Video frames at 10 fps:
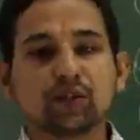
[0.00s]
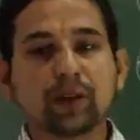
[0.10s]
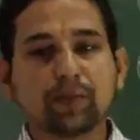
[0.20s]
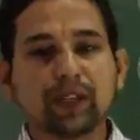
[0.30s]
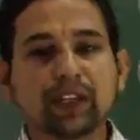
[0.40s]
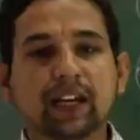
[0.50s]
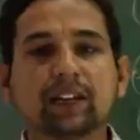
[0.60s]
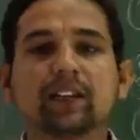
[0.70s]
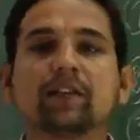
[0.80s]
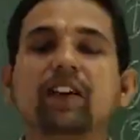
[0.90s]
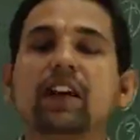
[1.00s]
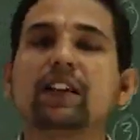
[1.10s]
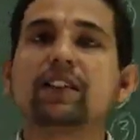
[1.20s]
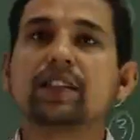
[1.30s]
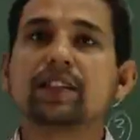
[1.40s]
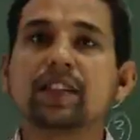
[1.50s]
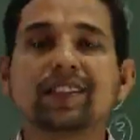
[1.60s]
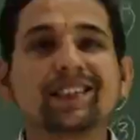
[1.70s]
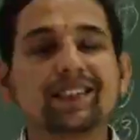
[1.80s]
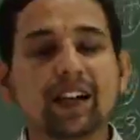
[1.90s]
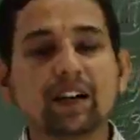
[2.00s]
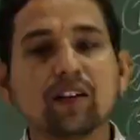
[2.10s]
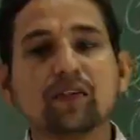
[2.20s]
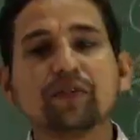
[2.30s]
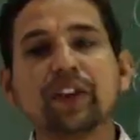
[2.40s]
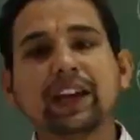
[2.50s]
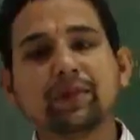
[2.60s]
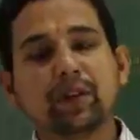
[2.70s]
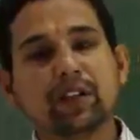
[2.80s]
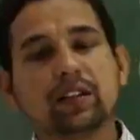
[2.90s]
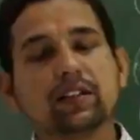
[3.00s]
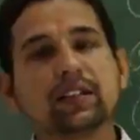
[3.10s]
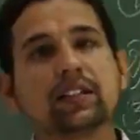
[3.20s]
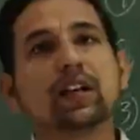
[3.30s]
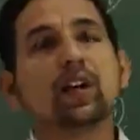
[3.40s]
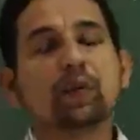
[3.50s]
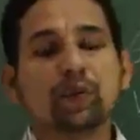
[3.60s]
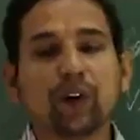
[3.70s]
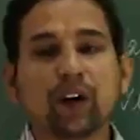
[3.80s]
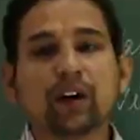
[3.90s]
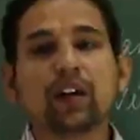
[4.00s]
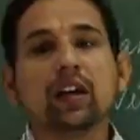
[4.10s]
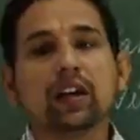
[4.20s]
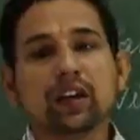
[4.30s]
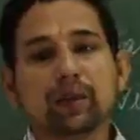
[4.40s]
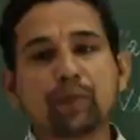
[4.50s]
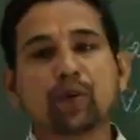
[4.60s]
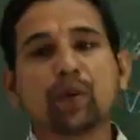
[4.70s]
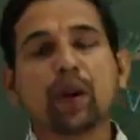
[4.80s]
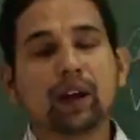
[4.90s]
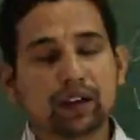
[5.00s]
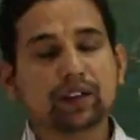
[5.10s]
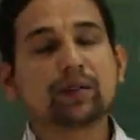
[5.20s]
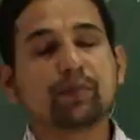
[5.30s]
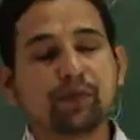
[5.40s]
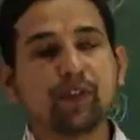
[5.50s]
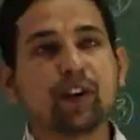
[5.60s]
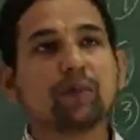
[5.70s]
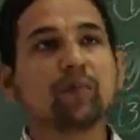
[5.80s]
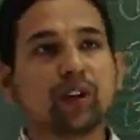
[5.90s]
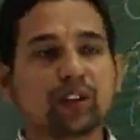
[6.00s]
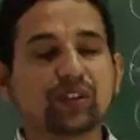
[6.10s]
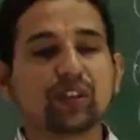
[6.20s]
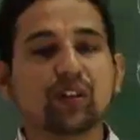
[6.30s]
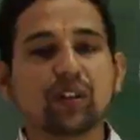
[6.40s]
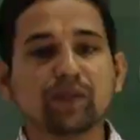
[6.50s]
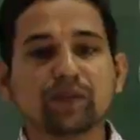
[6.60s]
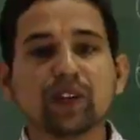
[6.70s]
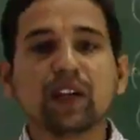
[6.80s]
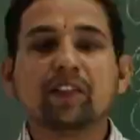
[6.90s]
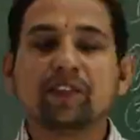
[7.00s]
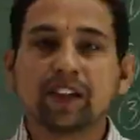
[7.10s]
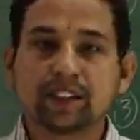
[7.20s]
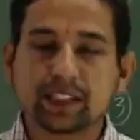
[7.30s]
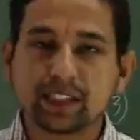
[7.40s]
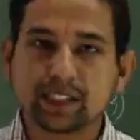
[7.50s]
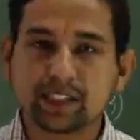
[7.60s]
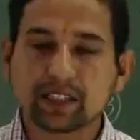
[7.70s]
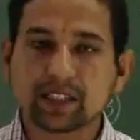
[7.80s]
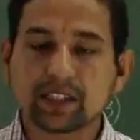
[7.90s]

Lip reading: replicate the viruses instead of animals for production of vaccines.